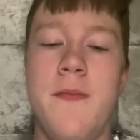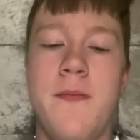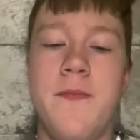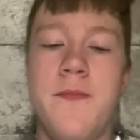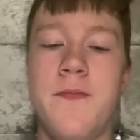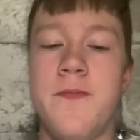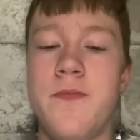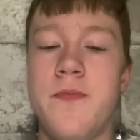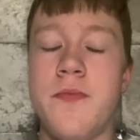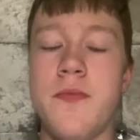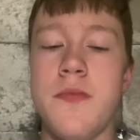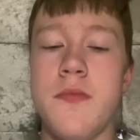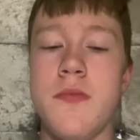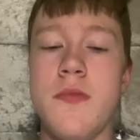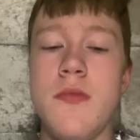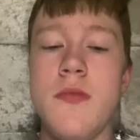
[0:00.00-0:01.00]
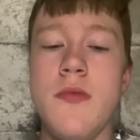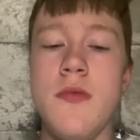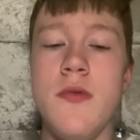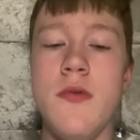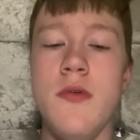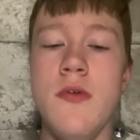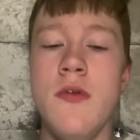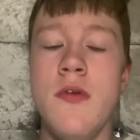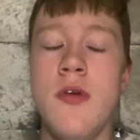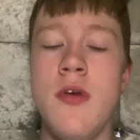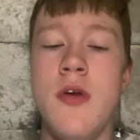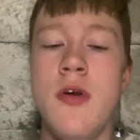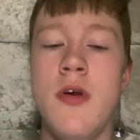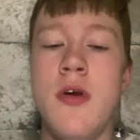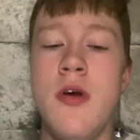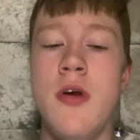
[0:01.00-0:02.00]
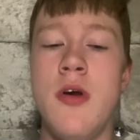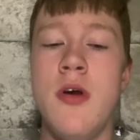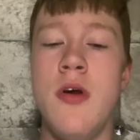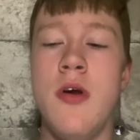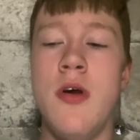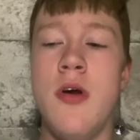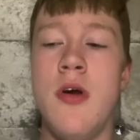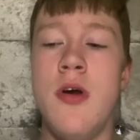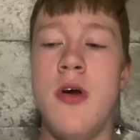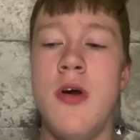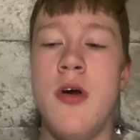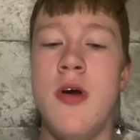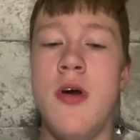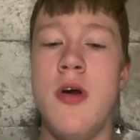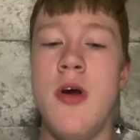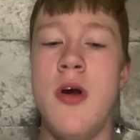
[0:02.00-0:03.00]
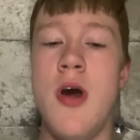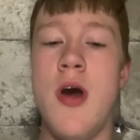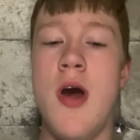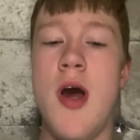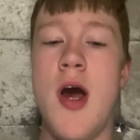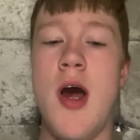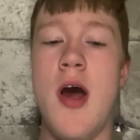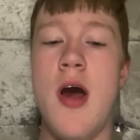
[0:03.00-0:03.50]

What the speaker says: [no speech]